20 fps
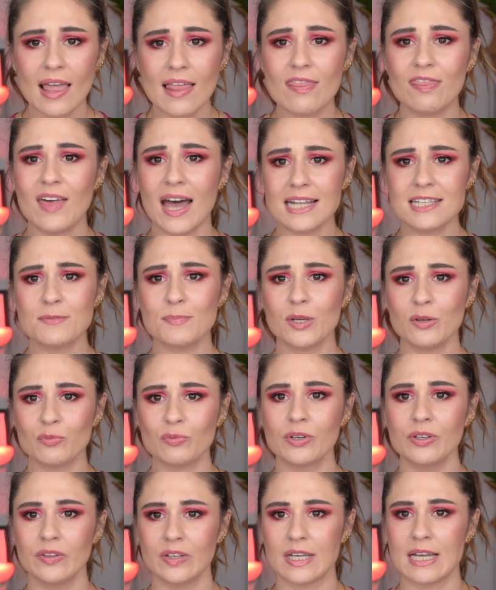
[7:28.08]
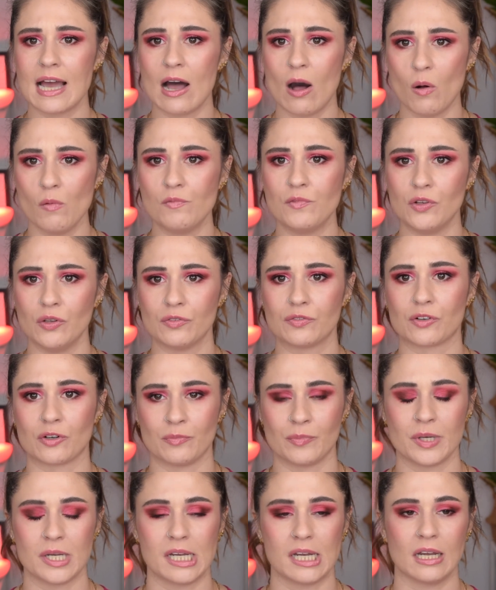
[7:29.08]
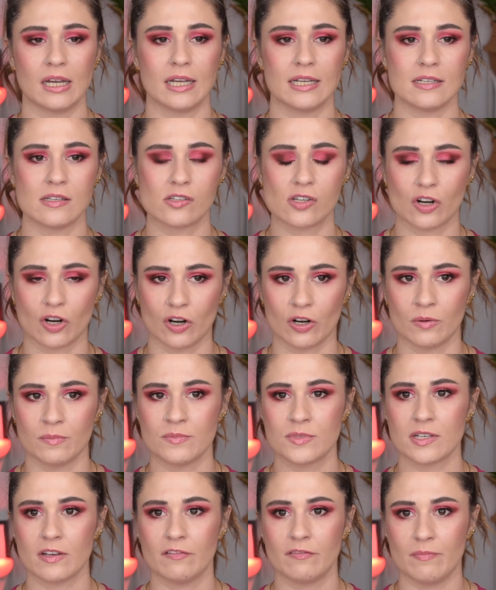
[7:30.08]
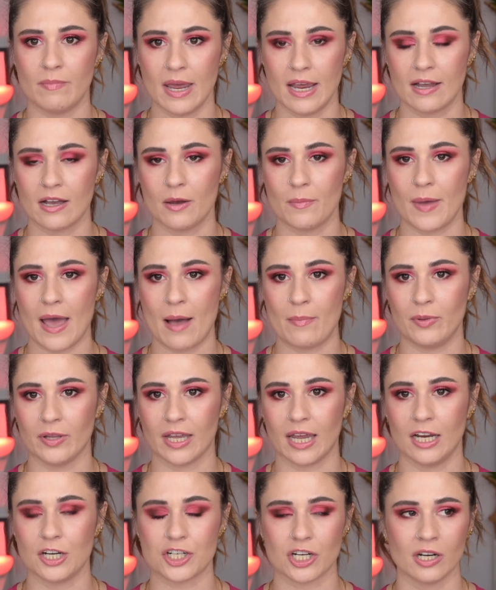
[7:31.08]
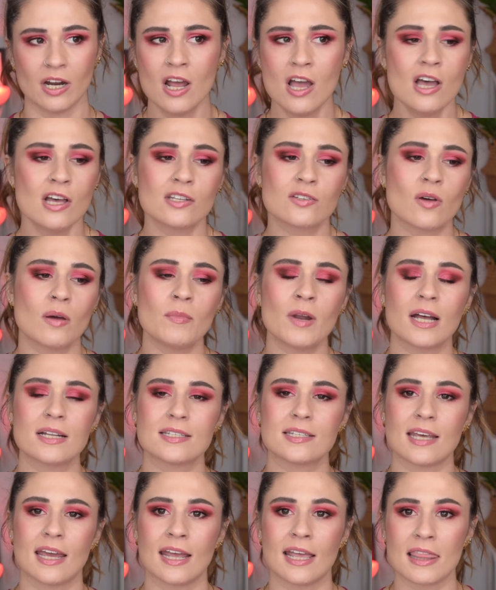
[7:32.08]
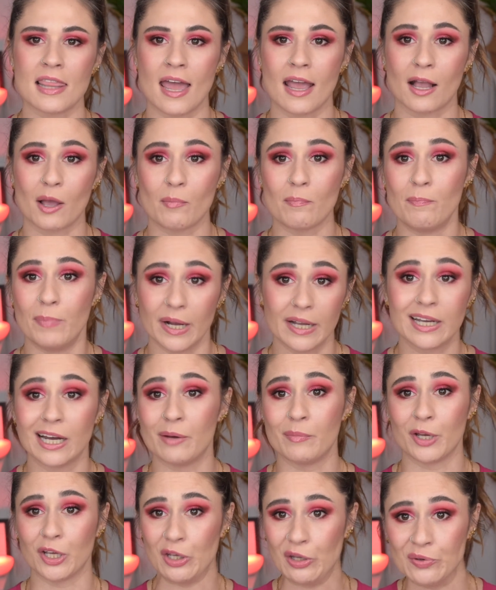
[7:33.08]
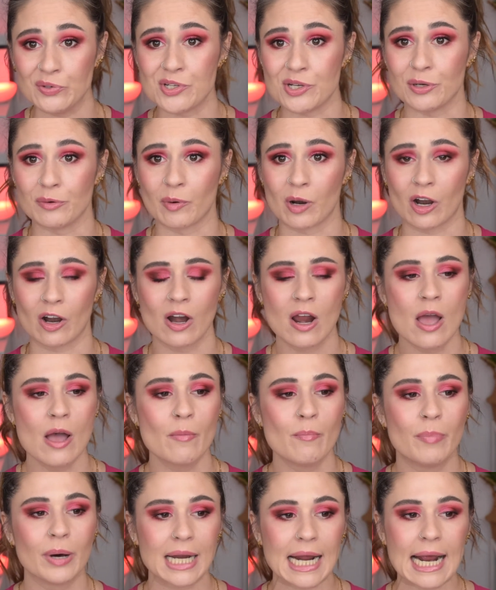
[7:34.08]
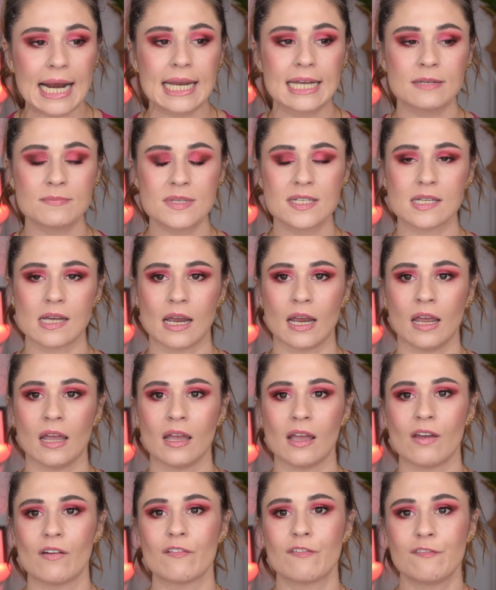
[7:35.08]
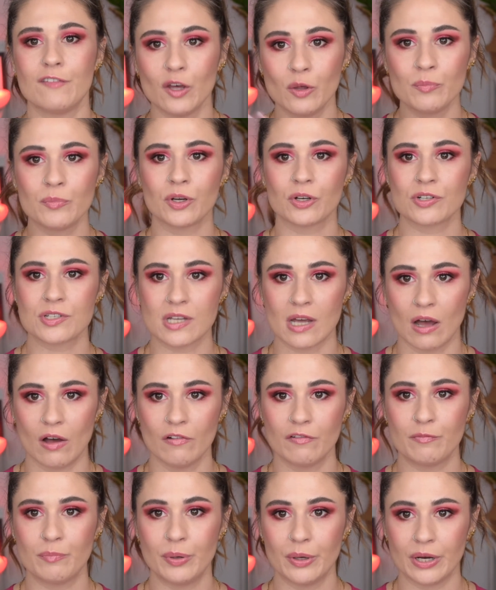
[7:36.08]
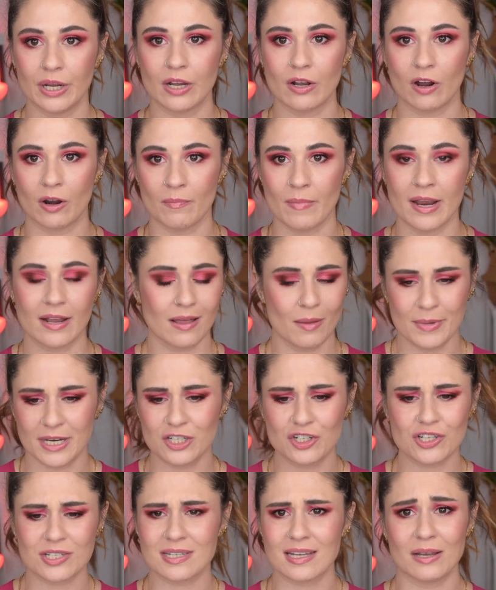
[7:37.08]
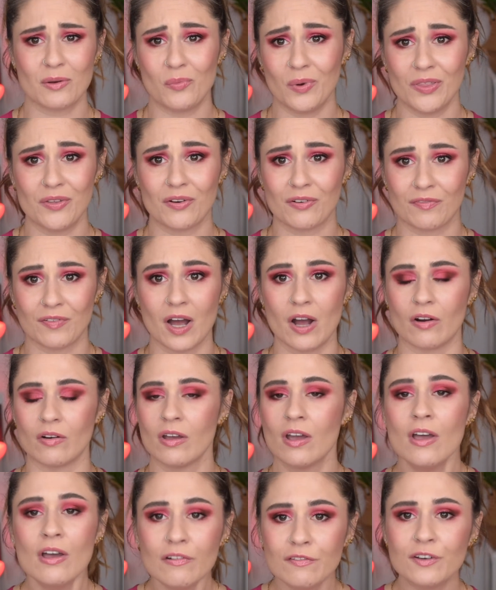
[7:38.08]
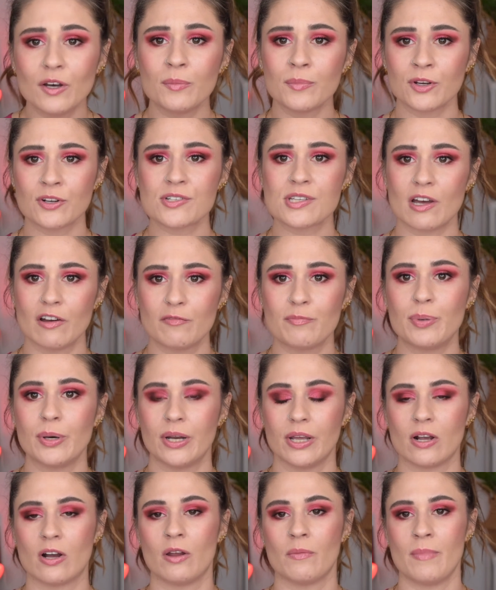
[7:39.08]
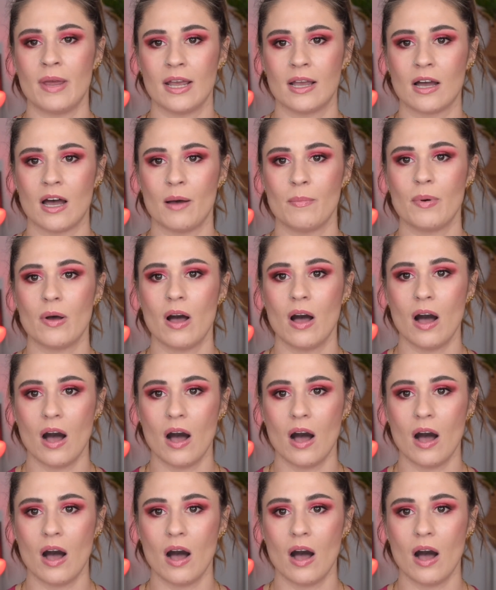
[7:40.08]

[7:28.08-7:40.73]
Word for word: that's been really helpful for me in terms of makeup application. So I'm not saying like become a YouTuber, but I am saying film yourself putting on makeup. I mean, just like with your phone, film yourself putting on makeup